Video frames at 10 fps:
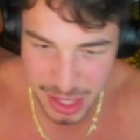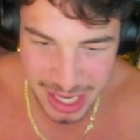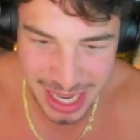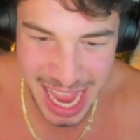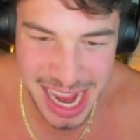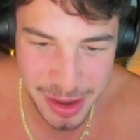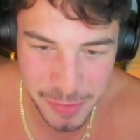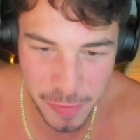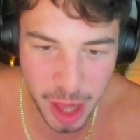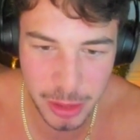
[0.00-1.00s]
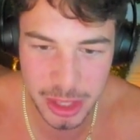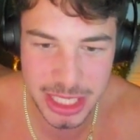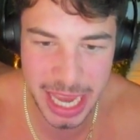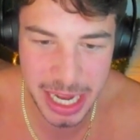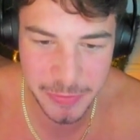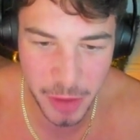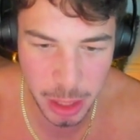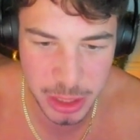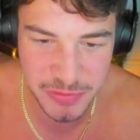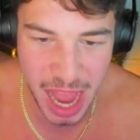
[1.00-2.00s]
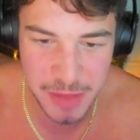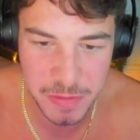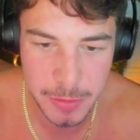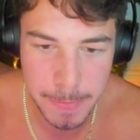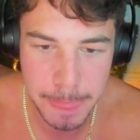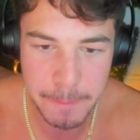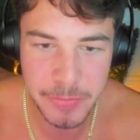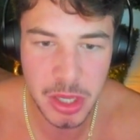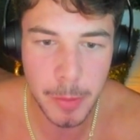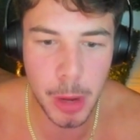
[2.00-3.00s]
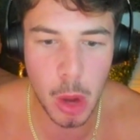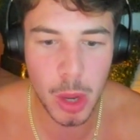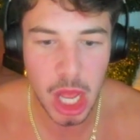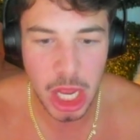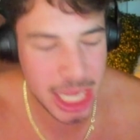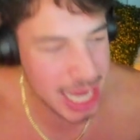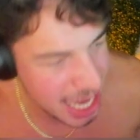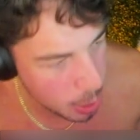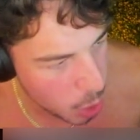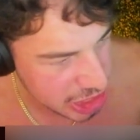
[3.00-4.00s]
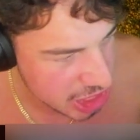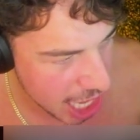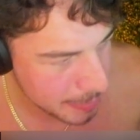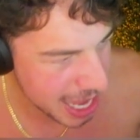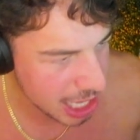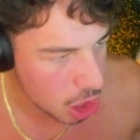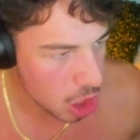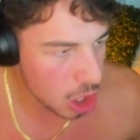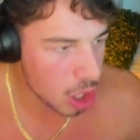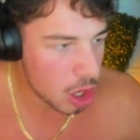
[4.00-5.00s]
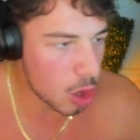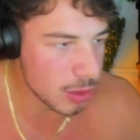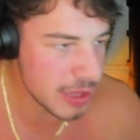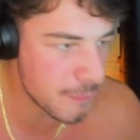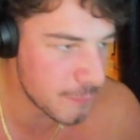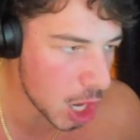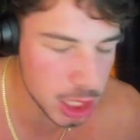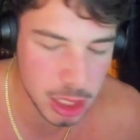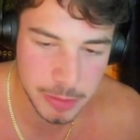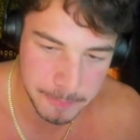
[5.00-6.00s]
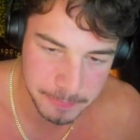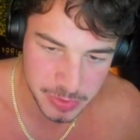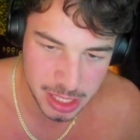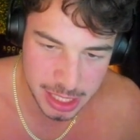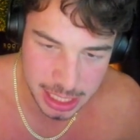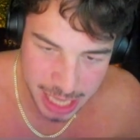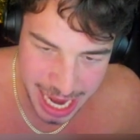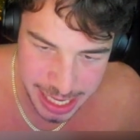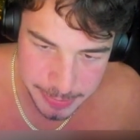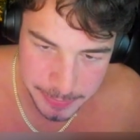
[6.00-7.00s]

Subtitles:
Hey, followers. Gaining followers. 5. Bro, can I get one side bet? Holy fuck. 8.